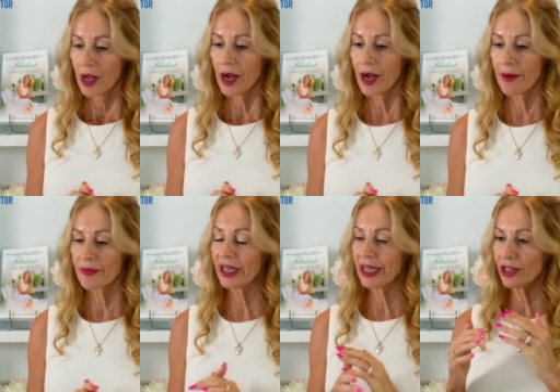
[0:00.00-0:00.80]
um,
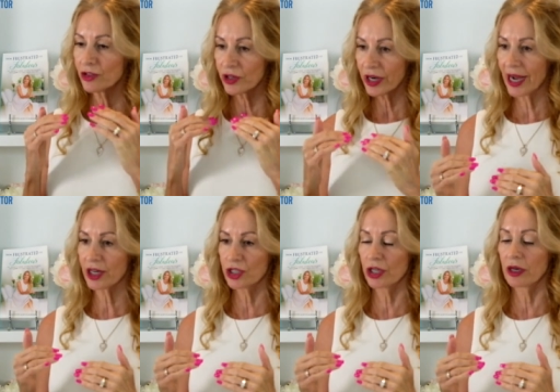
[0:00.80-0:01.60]
the
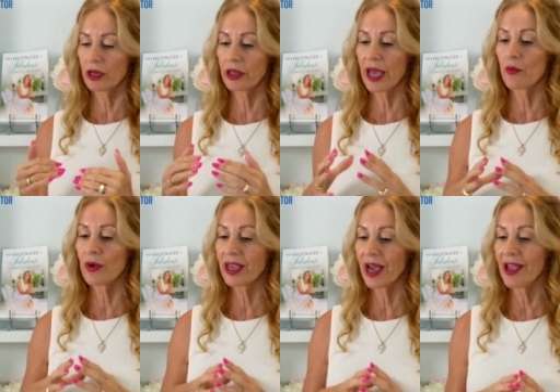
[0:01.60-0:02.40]
introduction that
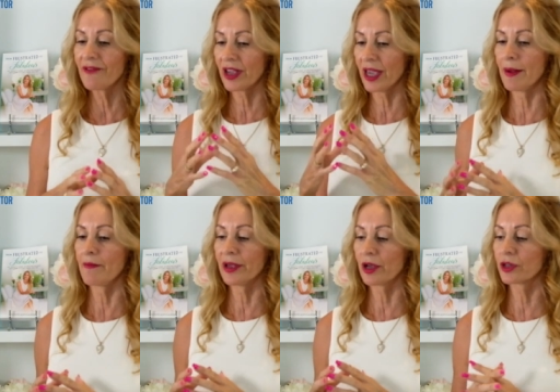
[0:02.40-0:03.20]
we gave
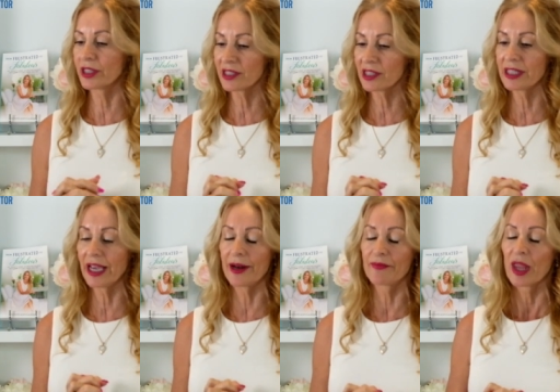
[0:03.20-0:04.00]
Kim because, as I
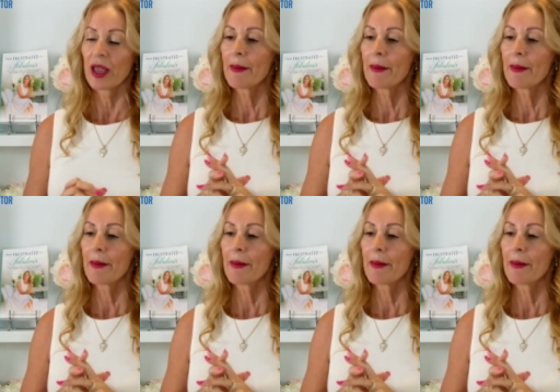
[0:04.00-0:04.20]
said,